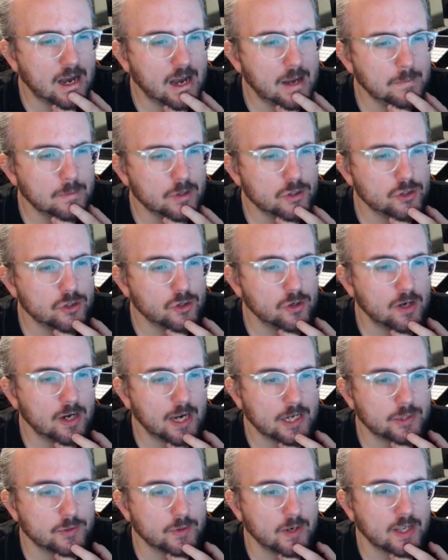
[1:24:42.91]
I'm not sure,
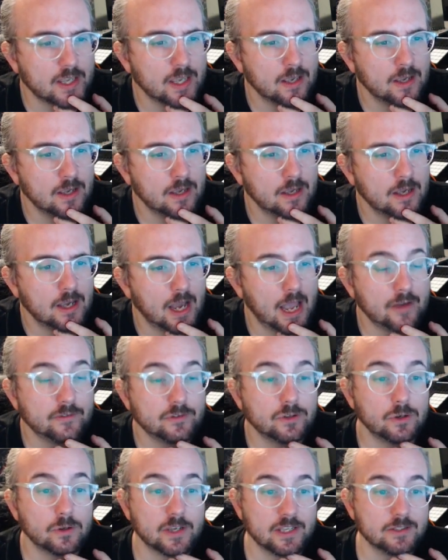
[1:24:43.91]
Electric. I
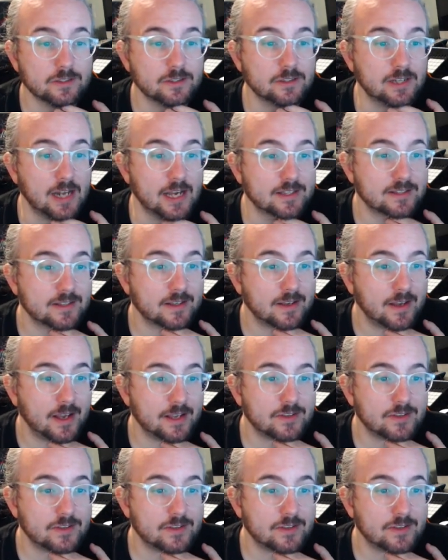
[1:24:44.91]
have to look into that.